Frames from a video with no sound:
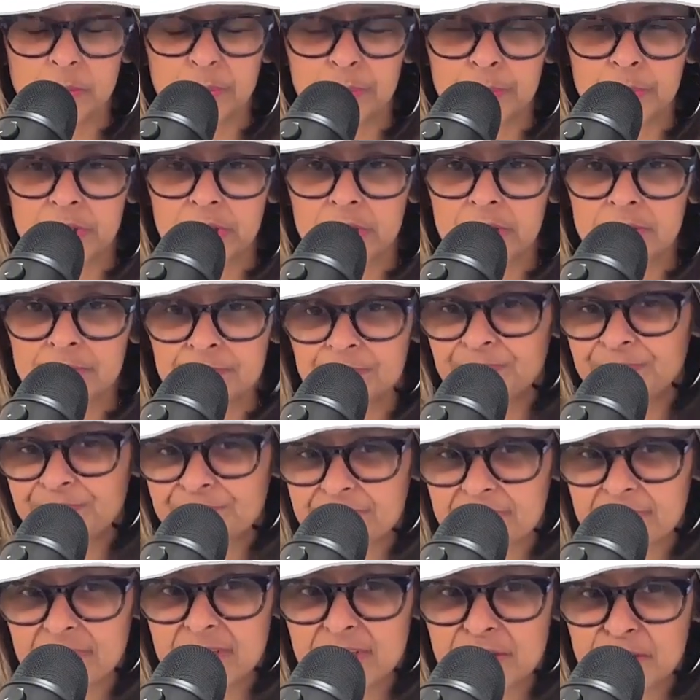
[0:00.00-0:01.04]
But
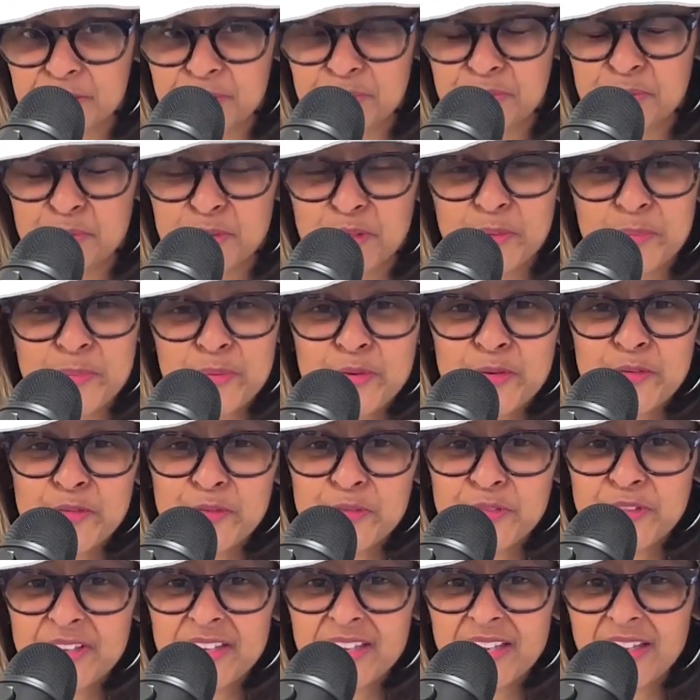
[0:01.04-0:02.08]
what a
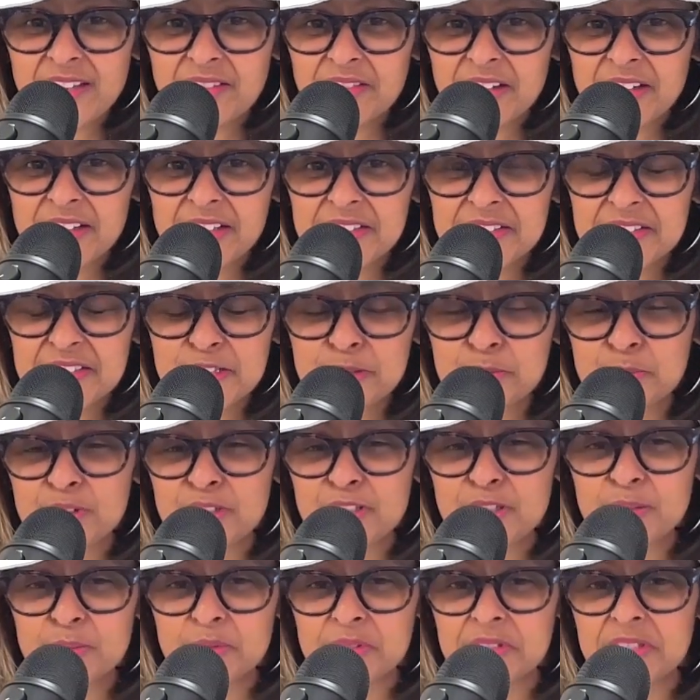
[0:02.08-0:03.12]
beautiful thing, right? To be
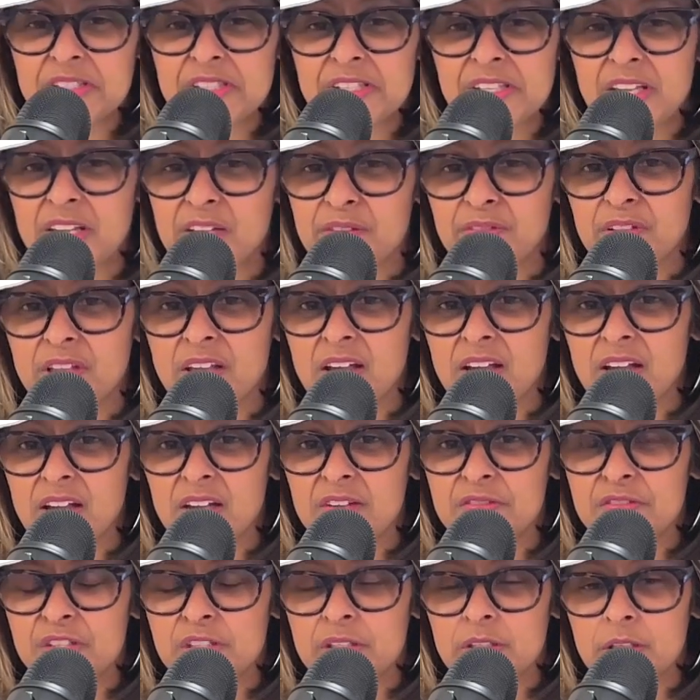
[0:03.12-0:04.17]
able to save
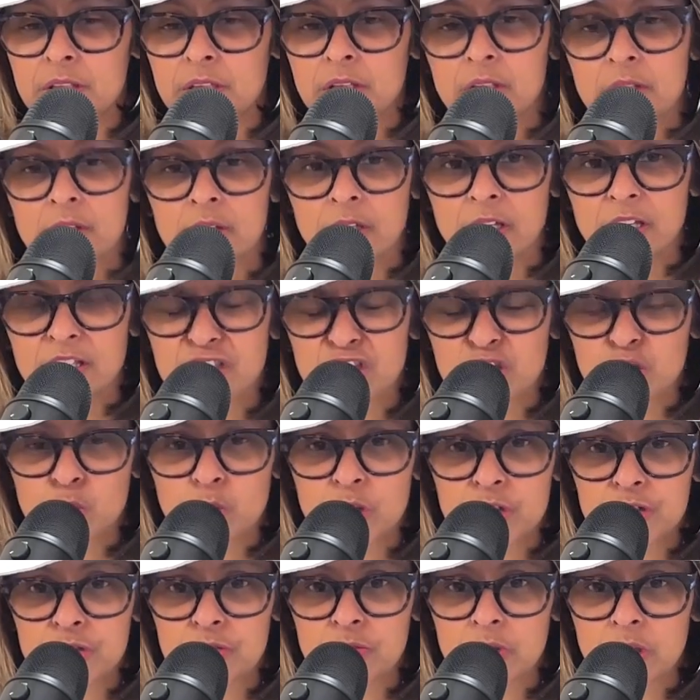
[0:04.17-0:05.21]
lives and do
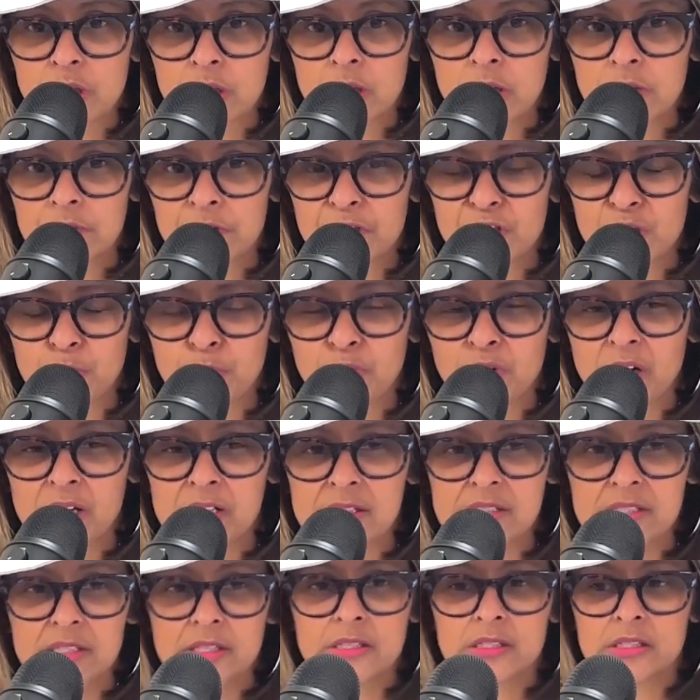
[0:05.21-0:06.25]
what you love in the
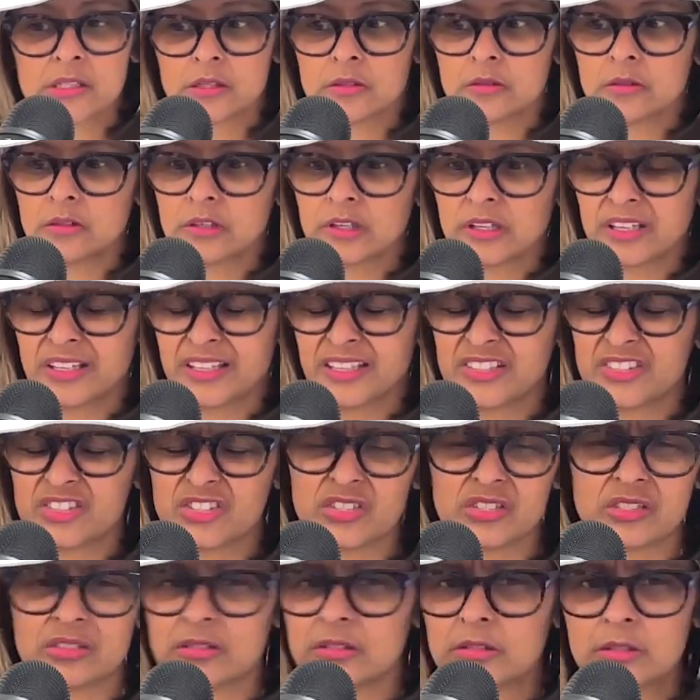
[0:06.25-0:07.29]
process. So again,
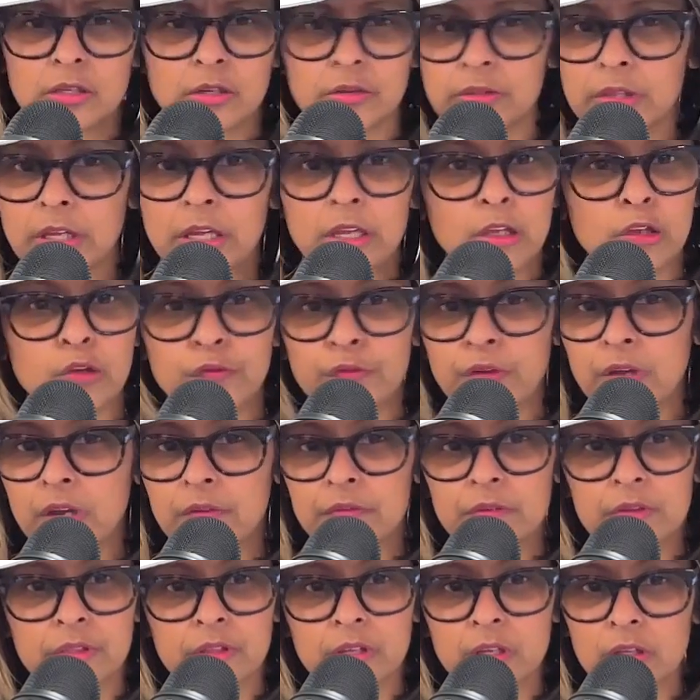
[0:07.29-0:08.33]
just, thank you for
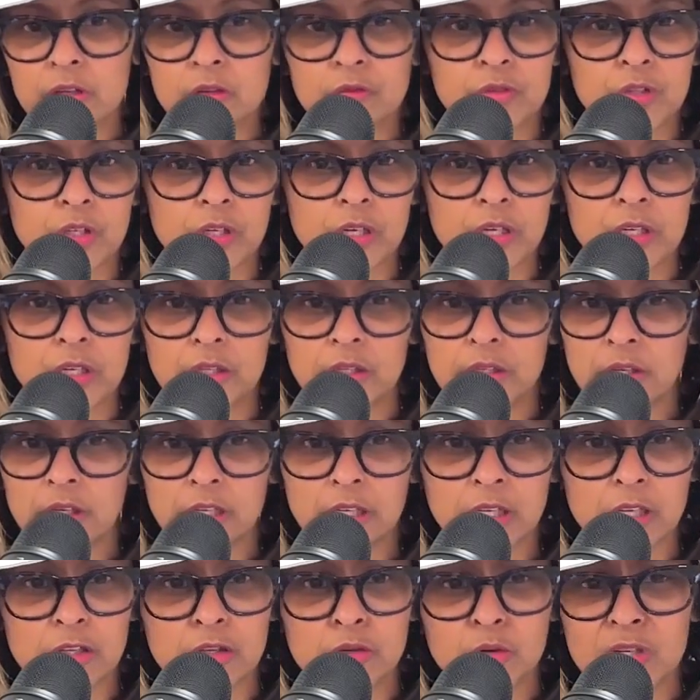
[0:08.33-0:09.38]
everything you've done. And
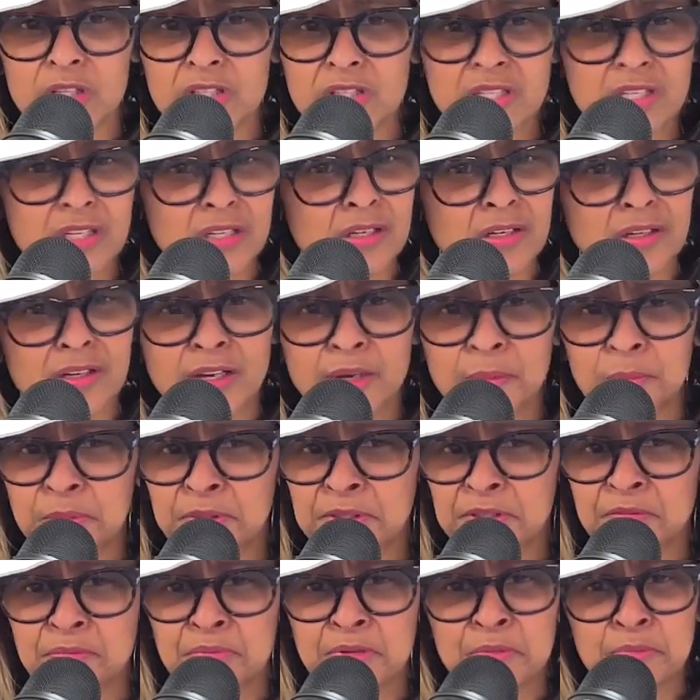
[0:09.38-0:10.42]
again, you continue to
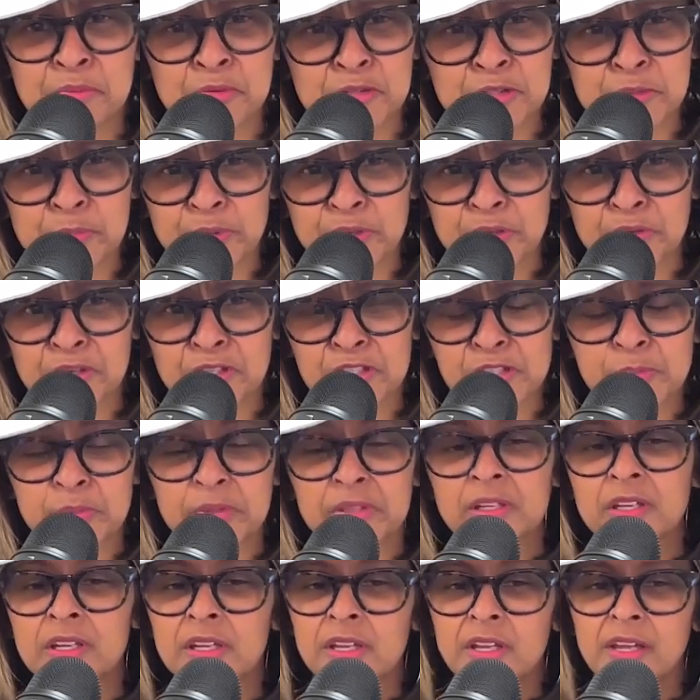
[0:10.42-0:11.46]
uplift people's spirits.
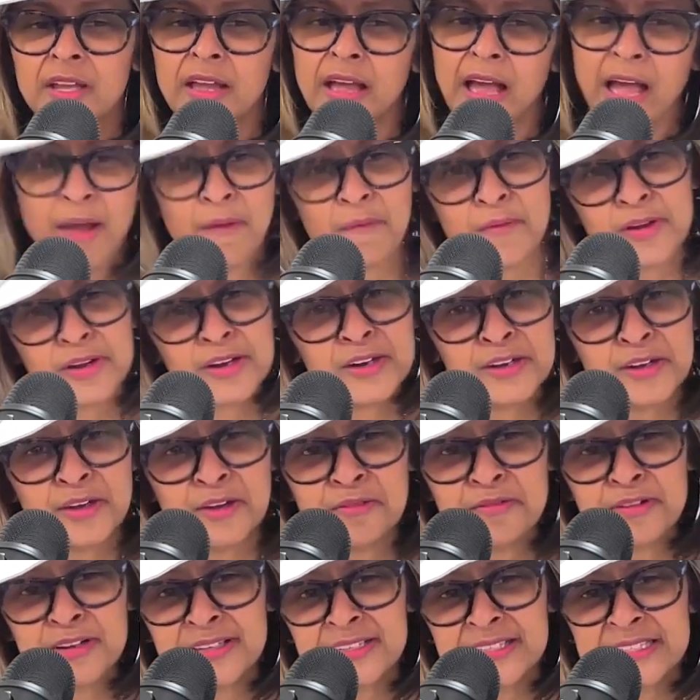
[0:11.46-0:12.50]
But I want to know,
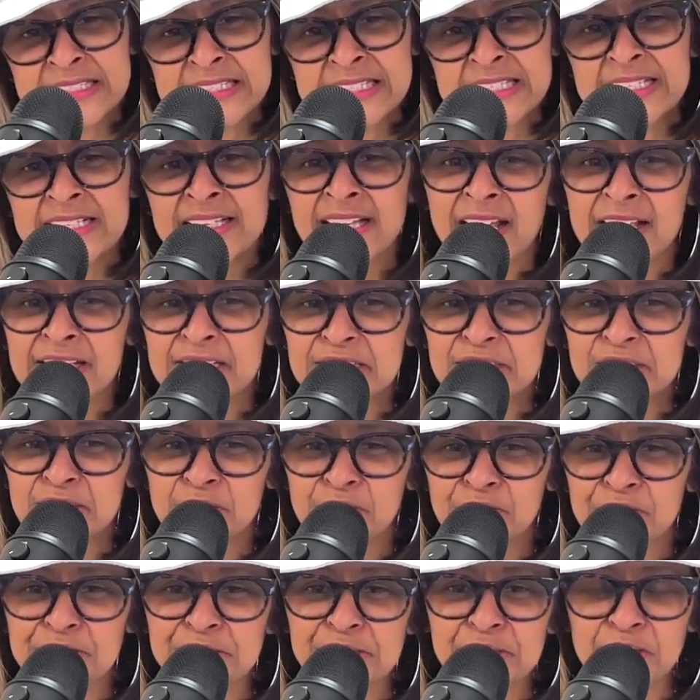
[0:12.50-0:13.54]
what does D Nice do
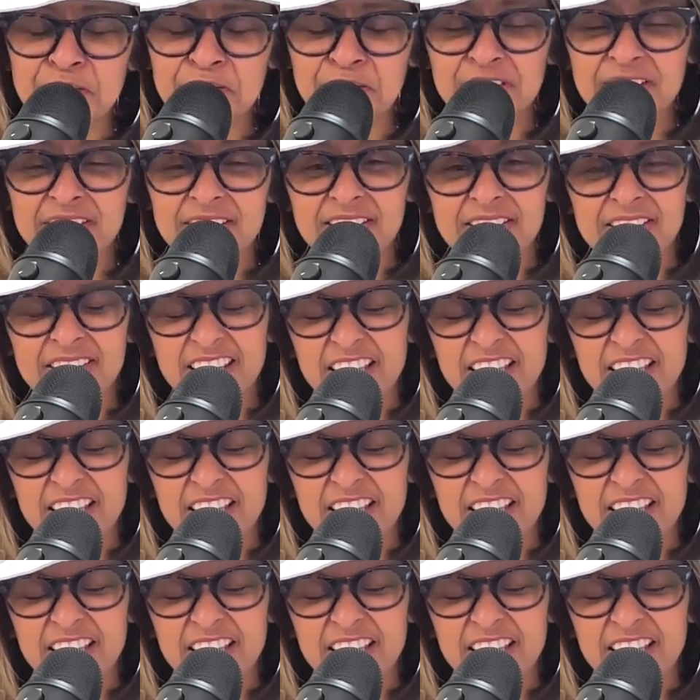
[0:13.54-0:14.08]
for self-care?